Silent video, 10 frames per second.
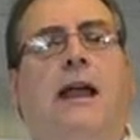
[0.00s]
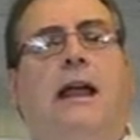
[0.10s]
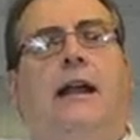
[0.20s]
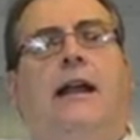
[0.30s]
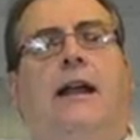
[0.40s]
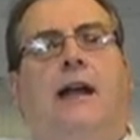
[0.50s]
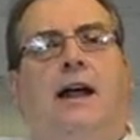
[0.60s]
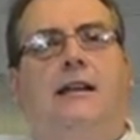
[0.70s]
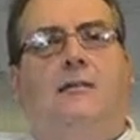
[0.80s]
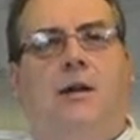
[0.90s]
And I
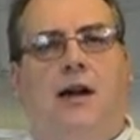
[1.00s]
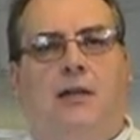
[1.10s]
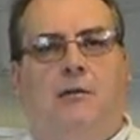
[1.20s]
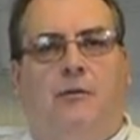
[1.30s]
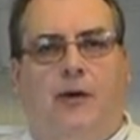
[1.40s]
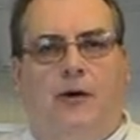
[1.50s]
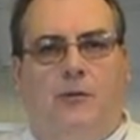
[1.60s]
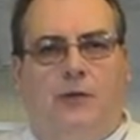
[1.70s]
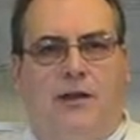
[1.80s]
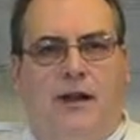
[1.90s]
line the bottom of my
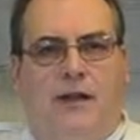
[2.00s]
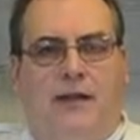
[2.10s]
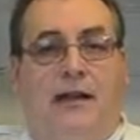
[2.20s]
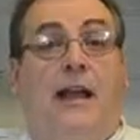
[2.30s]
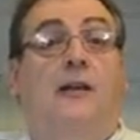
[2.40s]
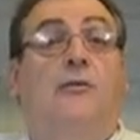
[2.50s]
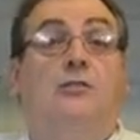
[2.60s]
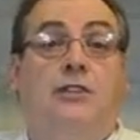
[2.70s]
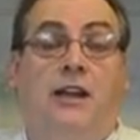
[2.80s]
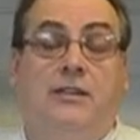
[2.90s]
oven with that, and I don't
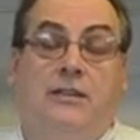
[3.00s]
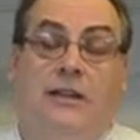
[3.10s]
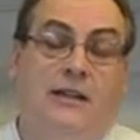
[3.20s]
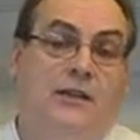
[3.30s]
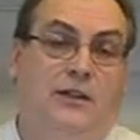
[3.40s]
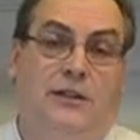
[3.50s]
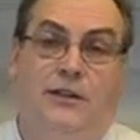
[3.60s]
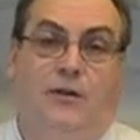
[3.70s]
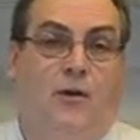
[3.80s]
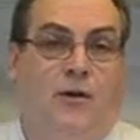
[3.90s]
change it. I leave it in
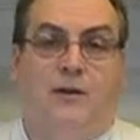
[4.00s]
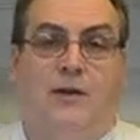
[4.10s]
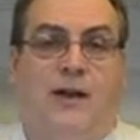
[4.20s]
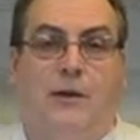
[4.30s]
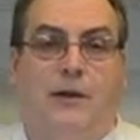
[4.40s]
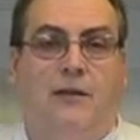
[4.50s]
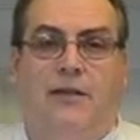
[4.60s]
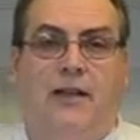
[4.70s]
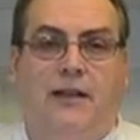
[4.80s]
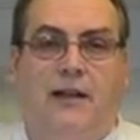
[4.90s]
there all the time. I never
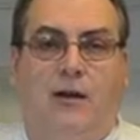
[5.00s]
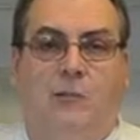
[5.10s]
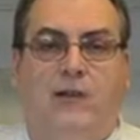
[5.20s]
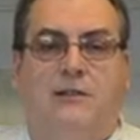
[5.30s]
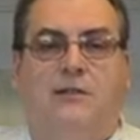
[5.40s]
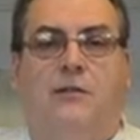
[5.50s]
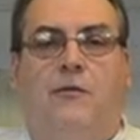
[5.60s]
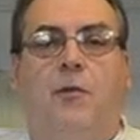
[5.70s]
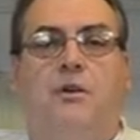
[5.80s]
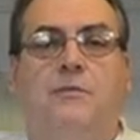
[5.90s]
take it out because it
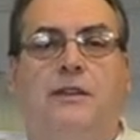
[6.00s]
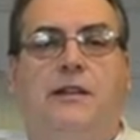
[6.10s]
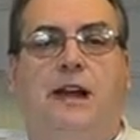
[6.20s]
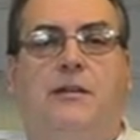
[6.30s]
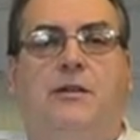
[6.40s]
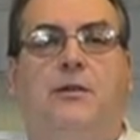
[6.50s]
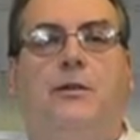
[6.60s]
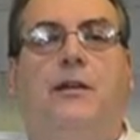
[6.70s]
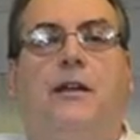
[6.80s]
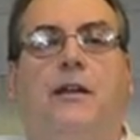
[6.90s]
affords me the
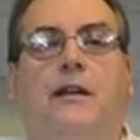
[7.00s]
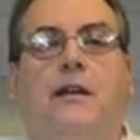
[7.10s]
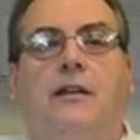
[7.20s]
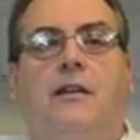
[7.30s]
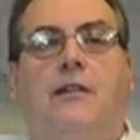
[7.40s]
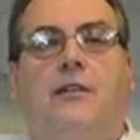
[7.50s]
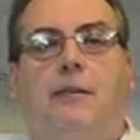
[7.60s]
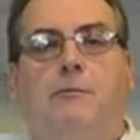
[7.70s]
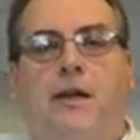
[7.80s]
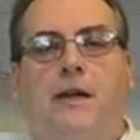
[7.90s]
opportunity that if
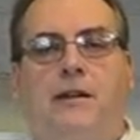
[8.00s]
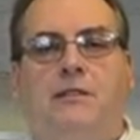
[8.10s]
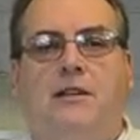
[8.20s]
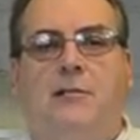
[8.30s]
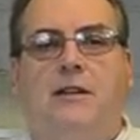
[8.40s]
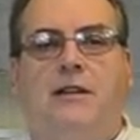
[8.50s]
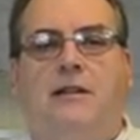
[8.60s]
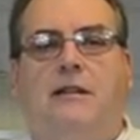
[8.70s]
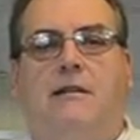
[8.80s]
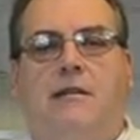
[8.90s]
I'm making something
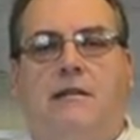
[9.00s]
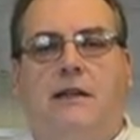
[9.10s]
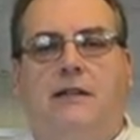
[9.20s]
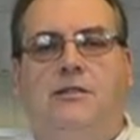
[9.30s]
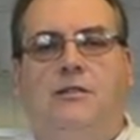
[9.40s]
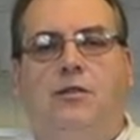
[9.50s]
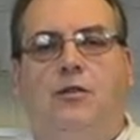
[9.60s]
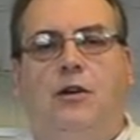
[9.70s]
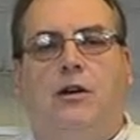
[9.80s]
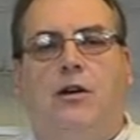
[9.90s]
that needs to
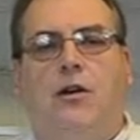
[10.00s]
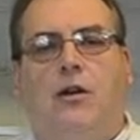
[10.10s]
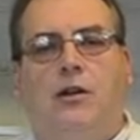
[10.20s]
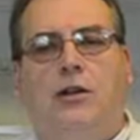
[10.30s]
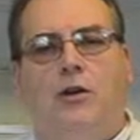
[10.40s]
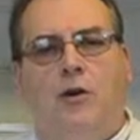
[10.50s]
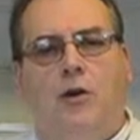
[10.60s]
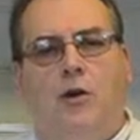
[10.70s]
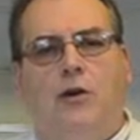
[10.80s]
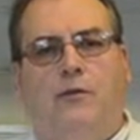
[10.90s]
cook a little
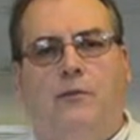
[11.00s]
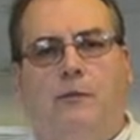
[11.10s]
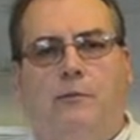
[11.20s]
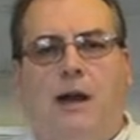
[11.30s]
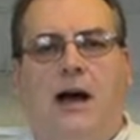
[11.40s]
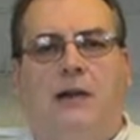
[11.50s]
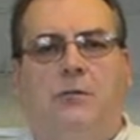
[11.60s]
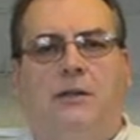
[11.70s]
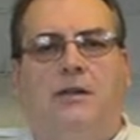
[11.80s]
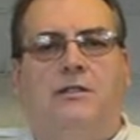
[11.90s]
longer from the
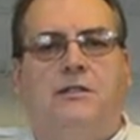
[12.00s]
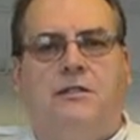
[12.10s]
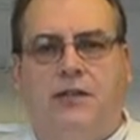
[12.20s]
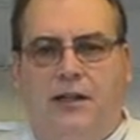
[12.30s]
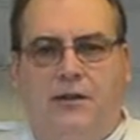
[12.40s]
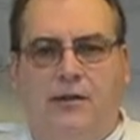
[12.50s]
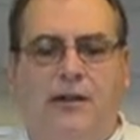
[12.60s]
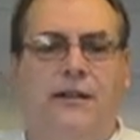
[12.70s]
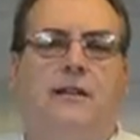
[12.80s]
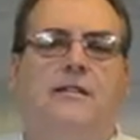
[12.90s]
bottom because it's thicker
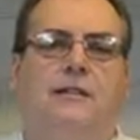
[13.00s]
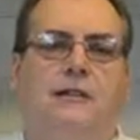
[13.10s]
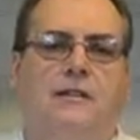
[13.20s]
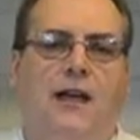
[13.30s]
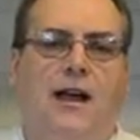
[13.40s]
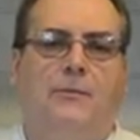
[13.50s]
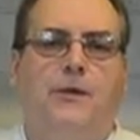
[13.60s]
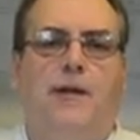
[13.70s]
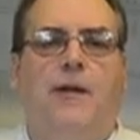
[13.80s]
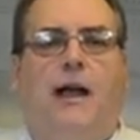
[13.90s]
than it is at the
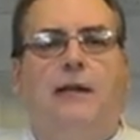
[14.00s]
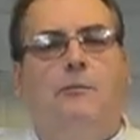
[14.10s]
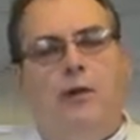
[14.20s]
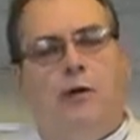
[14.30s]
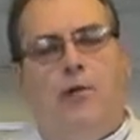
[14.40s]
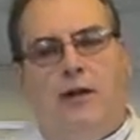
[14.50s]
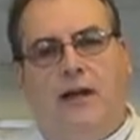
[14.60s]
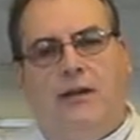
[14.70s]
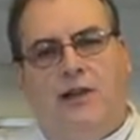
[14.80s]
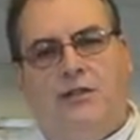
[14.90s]
top, I can put it right
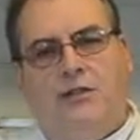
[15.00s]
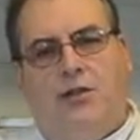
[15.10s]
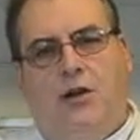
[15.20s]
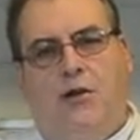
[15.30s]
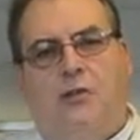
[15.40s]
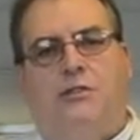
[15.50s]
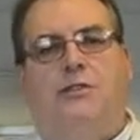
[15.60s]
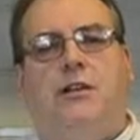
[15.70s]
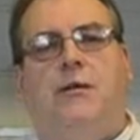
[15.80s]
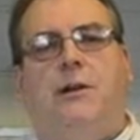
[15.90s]
on that stone, which
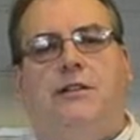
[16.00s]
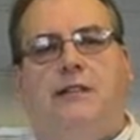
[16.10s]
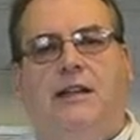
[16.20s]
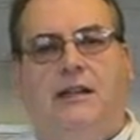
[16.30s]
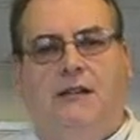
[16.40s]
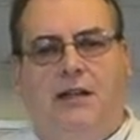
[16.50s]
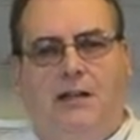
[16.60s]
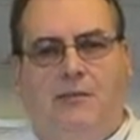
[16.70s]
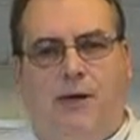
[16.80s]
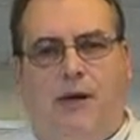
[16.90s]
generates an even
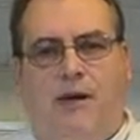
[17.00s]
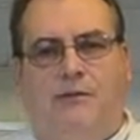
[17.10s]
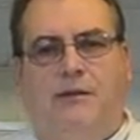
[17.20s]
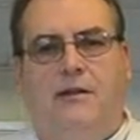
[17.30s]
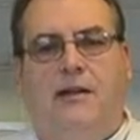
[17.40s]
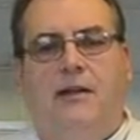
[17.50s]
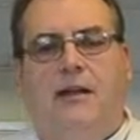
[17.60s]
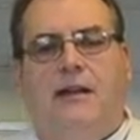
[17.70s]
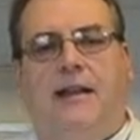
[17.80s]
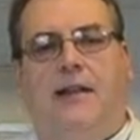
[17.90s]
heat in my oven,
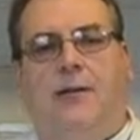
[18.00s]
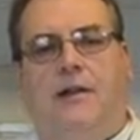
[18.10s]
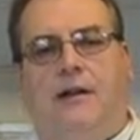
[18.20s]
and that way